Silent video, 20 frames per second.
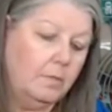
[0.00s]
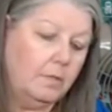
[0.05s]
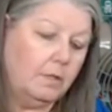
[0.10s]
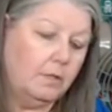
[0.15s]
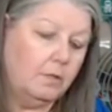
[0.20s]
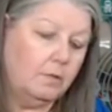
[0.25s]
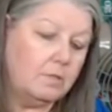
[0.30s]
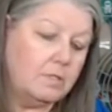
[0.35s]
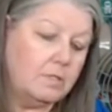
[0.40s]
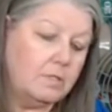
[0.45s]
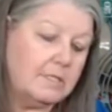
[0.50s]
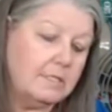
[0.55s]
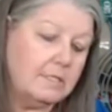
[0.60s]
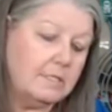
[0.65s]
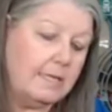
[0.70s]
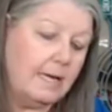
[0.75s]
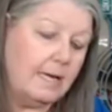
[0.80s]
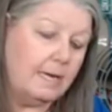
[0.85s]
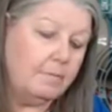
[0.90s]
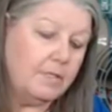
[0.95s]
going to go
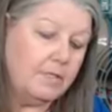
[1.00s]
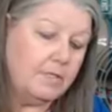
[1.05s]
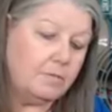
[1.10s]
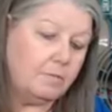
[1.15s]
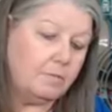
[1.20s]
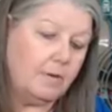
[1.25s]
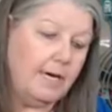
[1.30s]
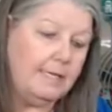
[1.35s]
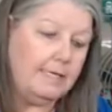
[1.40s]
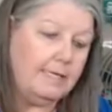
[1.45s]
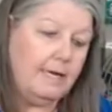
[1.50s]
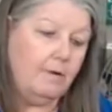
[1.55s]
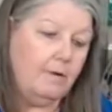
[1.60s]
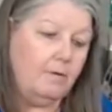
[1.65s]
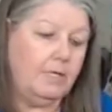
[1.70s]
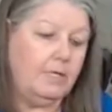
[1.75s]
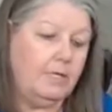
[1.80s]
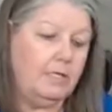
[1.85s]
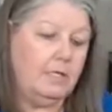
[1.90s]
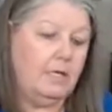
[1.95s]
stab this right
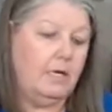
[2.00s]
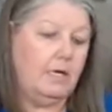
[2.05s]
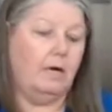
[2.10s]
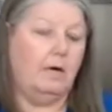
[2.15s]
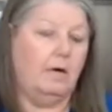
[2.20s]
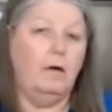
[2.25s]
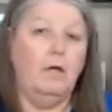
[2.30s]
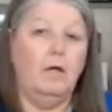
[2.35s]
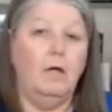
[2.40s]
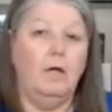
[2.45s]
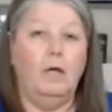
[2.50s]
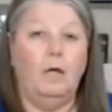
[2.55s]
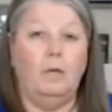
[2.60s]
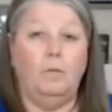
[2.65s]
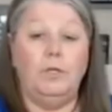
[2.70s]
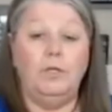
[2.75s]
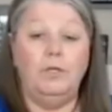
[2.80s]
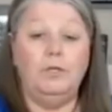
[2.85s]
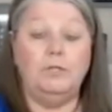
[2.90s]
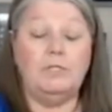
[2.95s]
down in there.
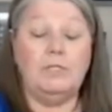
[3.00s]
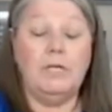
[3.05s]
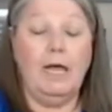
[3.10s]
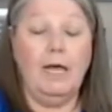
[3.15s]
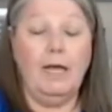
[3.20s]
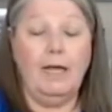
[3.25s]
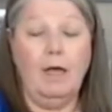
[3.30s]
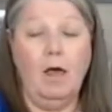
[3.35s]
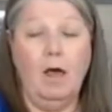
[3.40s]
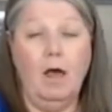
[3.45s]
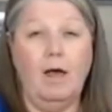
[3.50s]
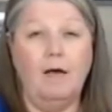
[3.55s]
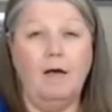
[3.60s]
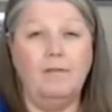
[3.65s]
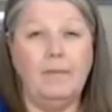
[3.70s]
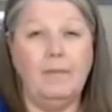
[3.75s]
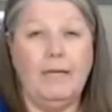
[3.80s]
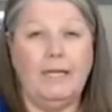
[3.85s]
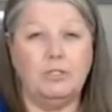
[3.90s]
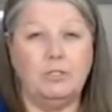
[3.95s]
And when you tie
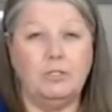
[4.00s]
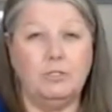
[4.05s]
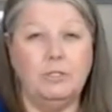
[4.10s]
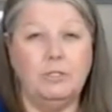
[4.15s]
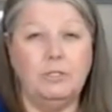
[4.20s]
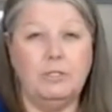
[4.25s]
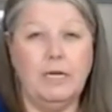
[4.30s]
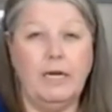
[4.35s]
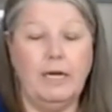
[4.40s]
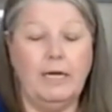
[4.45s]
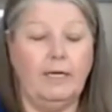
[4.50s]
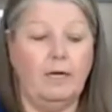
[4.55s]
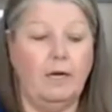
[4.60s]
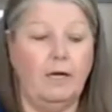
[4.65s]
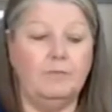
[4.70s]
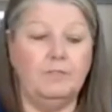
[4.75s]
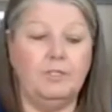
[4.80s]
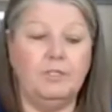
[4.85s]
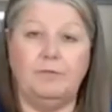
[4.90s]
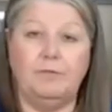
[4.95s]
off, make sure you're tying
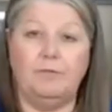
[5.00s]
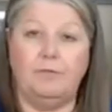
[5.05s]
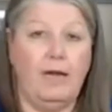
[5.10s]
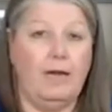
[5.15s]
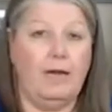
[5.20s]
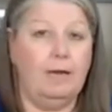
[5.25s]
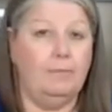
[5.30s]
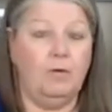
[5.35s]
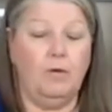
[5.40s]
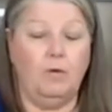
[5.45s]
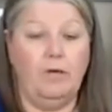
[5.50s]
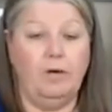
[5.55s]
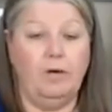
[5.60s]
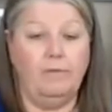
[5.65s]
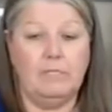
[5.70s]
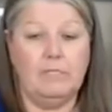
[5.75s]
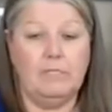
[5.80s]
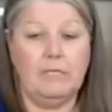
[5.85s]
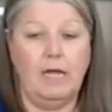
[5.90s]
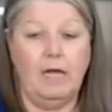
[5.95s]
off to your frame. Don't
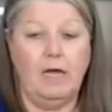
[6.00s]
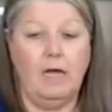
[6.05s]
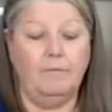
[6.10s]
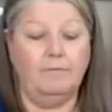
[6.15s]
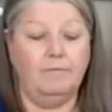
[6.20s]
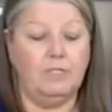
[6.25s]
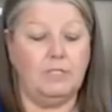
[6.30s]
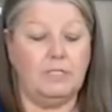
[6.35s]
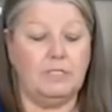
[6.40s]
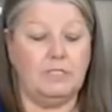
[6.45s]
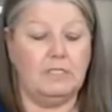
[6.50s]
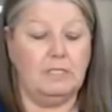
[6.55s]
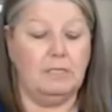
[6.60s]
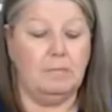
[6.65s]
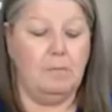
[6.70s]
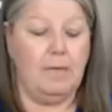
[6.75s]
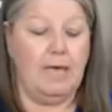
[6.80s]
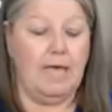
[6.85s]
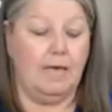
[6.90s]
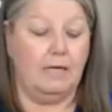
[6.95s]
ever tie off just to the
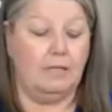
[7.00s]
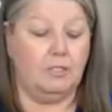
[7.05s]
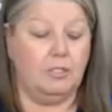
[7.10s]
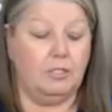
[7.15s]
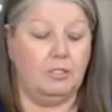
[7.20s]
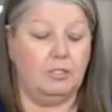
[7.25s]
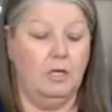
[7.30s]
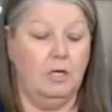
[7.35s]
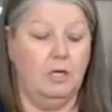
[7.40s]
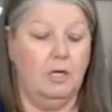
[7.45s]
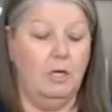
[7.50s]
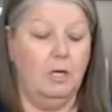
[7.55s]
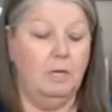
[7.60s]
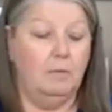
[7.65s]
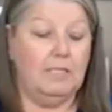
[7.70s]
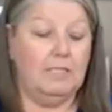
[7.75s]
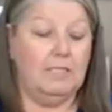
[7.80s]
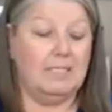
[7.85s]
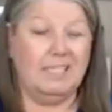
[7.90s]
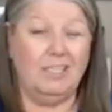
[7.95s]
mesh
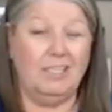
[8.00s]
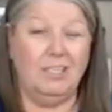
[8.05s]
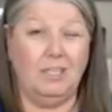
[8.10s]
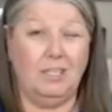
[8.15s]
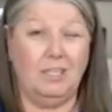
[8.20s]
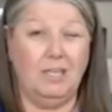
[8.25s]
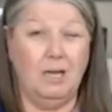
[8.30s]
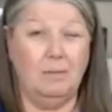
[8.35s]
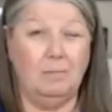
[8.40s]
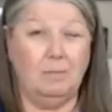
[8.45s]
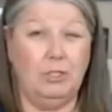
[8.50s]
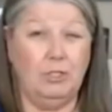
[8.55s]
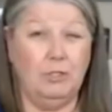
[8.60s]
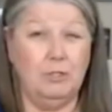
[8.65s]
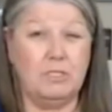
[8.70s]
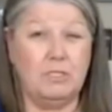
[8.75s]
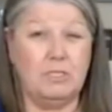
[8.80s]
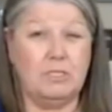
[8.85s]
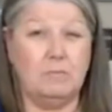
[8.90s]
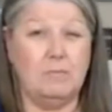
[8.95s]
because it could come
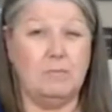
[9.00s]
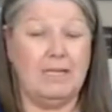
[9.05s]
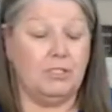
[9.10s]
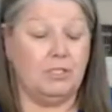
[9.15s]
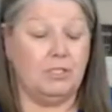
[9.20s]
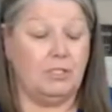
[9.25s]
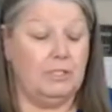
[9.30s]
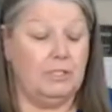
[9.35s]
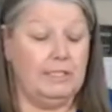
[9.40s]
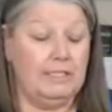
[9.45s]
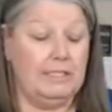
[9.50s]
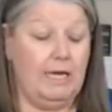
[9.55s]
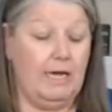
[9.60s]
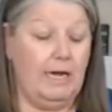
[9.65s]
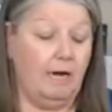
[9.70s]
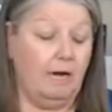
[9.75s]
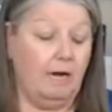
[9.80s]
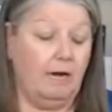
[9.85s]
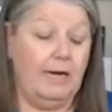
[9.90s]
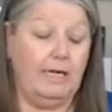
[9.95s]
loose, the mesh could
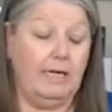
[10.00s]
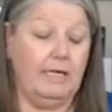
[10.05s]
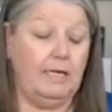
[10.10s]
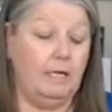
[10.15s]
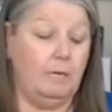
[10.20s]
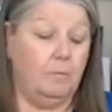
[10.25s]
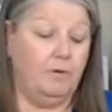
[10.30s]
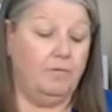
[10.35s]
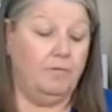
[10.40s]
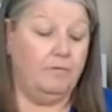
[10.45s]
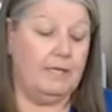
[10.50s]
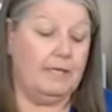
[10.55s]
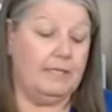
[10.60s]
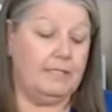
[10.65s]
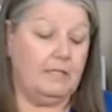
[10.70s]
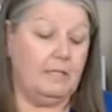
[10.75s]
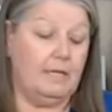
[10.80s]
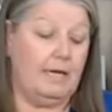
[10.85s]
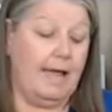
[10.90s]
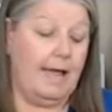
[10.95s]
tear, any number of
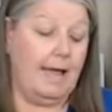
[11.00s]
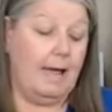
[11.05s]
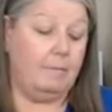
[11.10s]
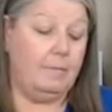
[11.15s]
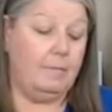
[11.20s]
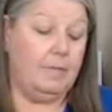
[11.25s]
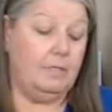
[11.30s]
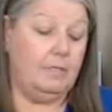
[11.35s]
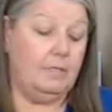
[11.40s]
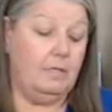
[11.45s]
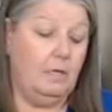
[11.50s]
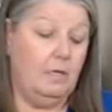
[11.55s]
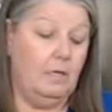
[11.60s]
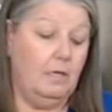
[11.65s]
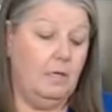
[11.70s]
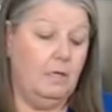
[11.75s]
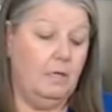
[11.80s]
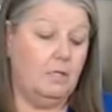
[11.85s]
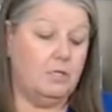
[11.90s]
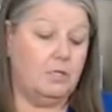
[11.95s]
things could happen.
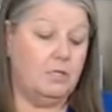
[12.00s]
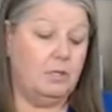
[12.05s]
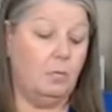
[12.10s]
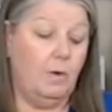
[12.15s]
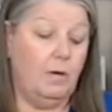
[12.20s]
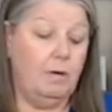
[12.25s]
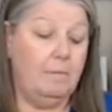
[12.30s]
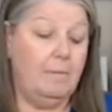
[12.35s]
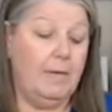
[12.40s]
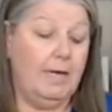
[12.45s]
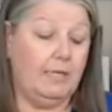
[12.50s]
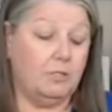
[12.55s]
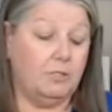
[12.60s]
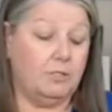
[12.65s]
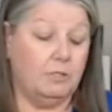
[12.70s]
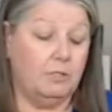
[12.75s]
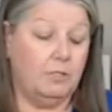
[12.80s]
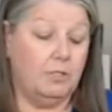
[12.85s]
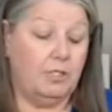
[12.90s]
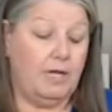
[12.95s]
So you want to make
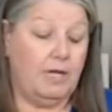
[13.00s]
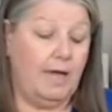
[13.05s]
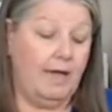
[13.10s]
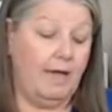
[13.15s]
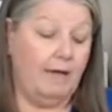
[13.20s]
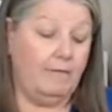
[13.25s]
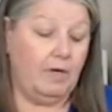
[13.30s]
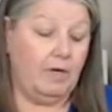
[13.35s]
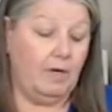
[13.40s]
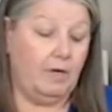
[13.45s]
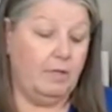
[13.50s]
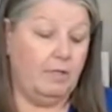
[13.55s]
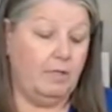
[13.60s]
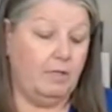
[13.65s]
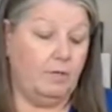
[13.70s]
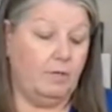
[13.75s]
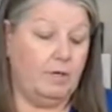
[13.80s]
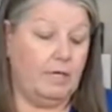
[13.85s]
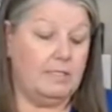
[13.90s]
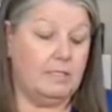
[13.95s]
sure that you have it on
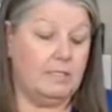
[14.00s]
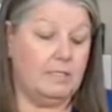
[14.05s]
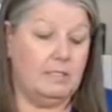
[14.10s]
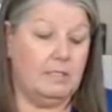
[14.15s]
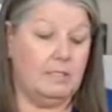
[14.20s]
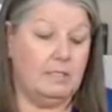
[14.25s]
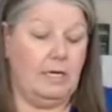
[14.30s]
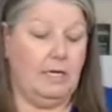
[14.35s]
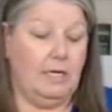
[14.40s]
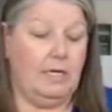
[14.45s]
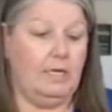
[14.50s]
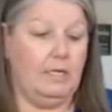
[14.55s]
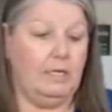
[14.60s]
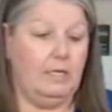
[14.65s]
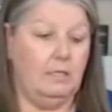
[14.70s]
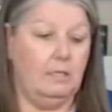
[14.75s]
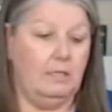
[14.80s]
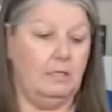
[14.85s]
there nice and tight